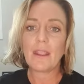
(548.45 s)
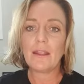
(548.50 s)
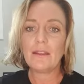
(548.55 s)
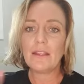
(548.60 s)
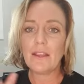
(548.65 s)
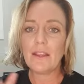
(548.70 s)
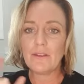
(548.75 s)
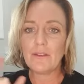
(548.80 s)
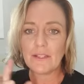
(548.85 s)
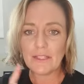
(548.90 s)

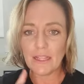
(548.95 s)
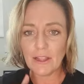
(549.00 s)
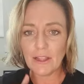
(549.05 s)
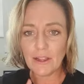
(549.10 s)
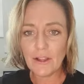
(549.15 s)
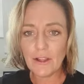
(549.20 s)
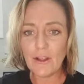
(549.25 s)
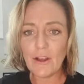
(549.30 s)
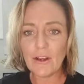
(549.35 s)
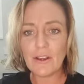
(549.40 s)
there is a
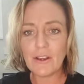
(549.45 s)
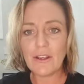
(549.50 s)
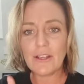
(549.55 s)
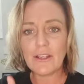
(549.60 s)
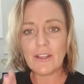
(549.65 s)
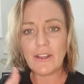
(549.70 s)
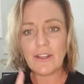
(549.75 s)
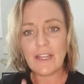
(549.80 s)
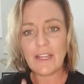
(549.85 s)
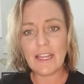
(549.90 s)
lot
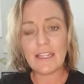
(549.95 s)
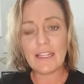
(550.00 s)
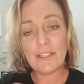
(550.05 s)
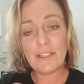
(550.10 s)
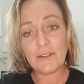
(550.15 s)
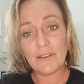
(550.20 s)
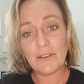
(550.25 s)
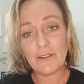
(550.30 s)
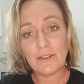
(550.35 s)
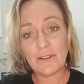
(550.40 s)
you need
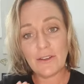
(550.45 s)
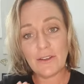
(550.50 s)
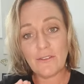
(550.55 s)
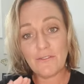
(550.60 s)
to